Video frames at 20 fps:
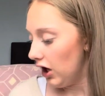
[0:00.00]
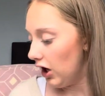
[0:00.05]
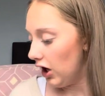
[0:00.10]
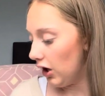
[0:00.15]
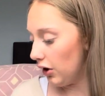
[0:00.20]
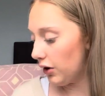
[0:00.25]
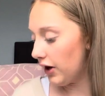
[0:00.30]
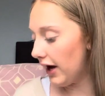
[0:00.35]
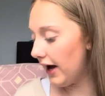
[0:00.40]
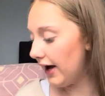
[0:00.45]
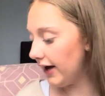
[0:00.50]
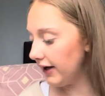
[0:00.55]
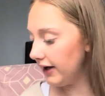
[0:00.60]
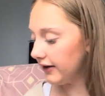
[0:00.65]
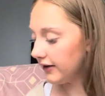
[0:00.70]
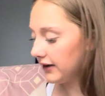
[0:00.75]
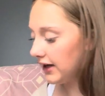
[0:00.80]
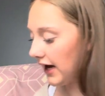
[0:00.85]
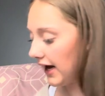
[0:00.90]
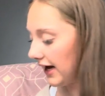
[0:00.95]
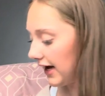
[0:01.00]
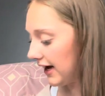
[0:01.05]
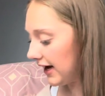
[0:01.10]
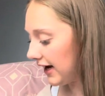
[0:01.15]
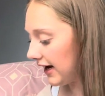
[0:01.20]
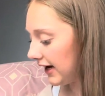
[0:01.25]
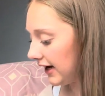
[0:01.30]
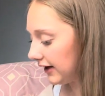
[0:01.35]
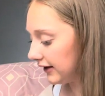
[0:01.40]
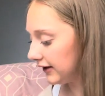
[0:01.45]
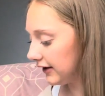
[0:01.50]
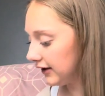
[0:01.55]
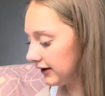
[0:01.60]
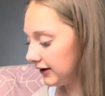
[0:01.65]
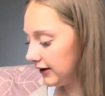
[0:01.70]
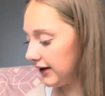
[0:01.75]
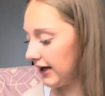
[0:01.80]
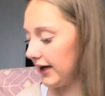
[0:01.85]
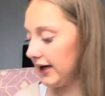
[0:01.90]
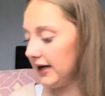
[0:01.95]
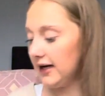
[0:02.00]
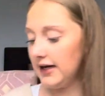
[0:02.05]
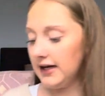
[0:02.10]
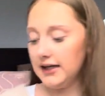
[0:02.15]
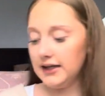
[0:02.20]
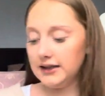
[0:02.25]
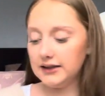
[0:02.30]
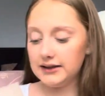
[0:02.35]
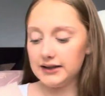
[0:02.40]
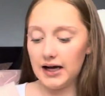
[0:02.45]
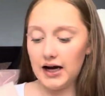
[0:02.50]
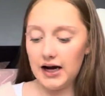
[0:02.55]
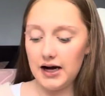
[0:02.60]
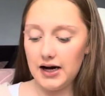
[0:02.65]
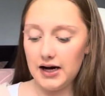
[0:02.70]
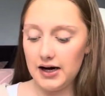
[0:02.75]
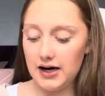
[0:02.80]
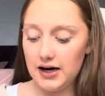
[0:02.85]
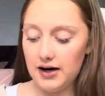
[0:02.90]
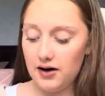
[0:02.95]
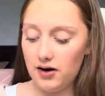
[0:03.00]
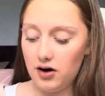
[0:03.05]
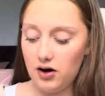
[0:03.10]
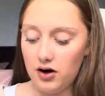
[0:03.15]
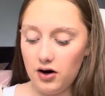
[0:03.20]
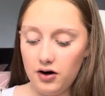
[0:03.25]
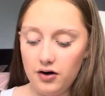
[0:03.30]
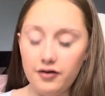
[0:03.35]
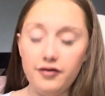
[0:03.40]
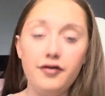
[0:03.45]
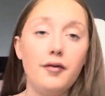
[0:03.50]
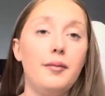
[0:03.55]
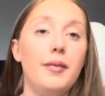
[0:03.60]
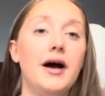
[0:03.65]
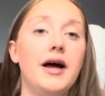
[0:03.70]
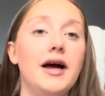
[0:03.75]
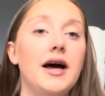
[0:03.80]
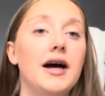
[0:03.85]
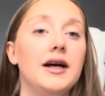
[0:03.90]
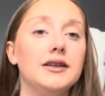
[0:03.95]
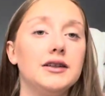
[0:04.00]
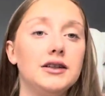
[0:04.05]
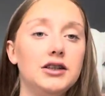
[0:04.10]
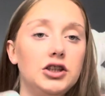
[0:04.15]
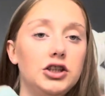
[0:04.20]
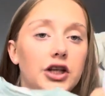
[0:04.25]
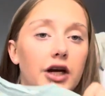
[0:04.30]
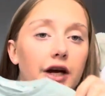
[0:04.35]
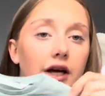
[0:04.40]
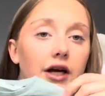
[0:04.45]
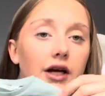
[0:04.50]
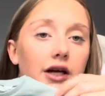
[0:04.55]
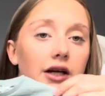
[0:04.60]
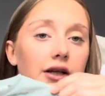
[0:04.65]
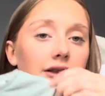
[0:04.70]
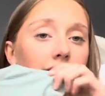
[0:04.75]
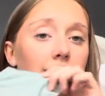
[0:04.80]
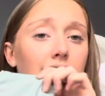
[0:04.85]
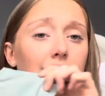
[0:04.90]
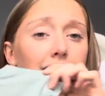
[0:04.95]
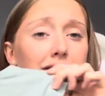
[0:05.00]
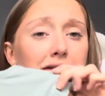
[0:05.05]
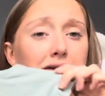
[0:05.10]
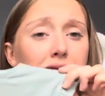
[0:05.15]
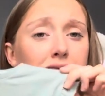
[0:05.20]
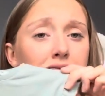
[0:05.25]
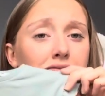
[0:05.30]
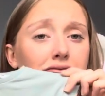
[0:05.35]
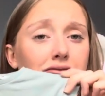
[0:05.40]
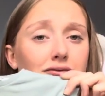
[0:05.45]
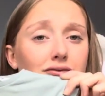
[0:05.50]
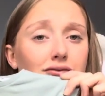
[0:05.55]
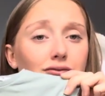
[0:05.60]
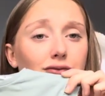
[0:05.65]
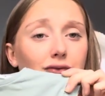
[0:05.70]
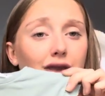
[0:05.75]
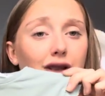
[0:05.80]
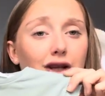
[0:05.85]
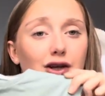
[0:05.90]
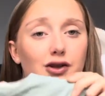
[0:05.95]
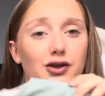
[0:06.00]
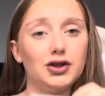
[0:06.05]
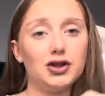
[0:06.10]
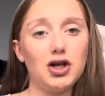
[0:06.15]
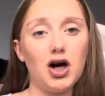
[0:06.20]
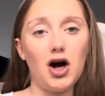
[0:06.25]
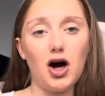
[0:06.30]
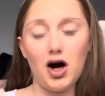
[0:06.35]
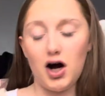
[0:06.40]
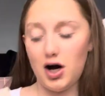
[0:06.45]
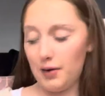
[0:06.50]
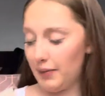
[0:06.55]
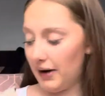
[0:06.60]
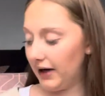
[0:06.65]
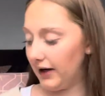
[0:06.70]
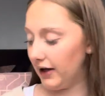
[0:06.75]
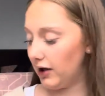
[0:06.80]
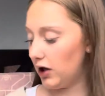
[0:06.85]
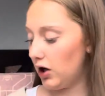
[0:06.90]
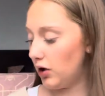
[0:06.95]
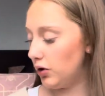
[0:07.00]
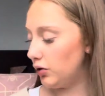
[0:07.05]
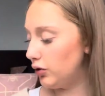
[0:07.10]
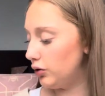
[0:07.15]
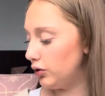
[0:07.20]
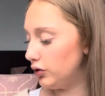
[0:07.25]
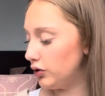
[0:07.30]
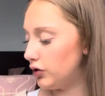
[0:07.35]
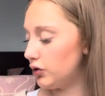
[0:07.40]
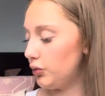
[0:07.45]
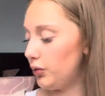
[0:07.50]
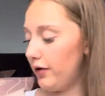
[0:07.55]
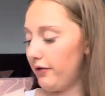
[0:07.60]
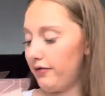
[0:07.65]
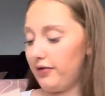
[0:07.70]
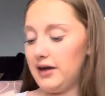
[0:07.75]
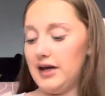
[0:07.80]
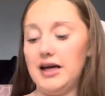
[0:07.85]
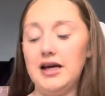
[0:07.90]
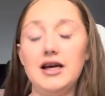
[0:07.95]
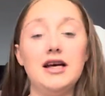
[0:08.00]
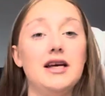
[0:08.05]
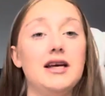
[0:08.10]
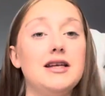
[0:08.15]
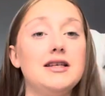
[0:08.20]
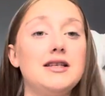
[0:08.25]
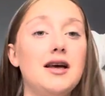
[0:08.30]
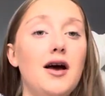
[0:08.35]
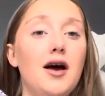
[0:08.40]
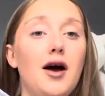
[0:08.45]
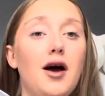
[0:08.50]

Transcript: Okay, then these are off my Auntie Jane. Little top, and it goes with these